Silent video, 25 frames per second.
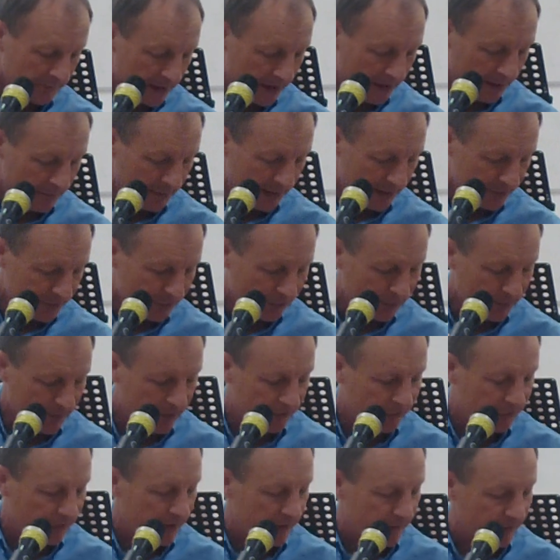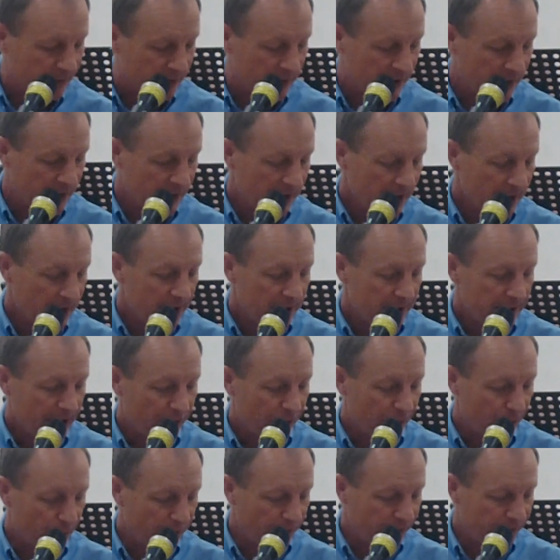In Matthew 27, they
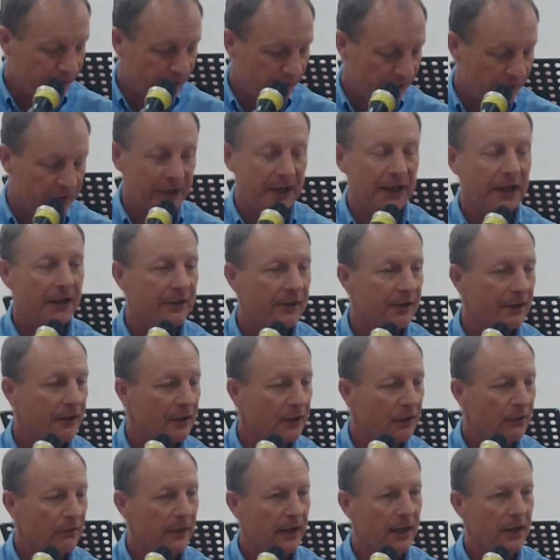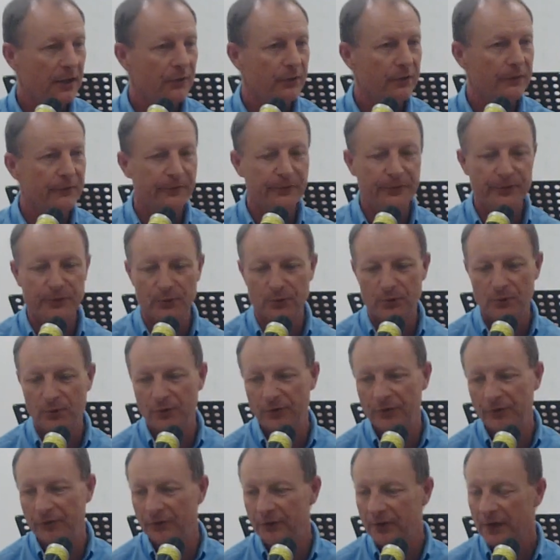twisted together a crown of
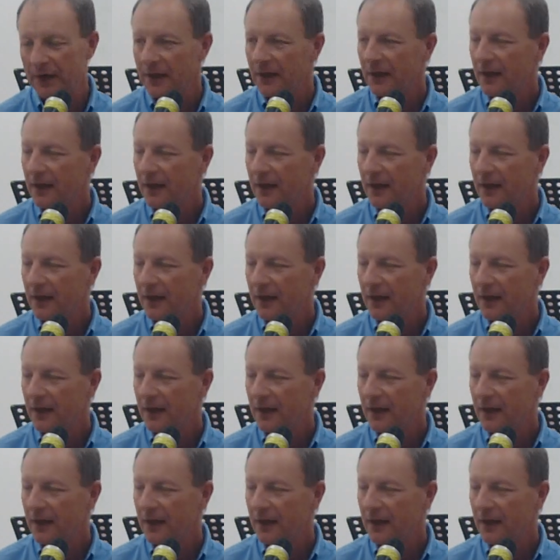thorns.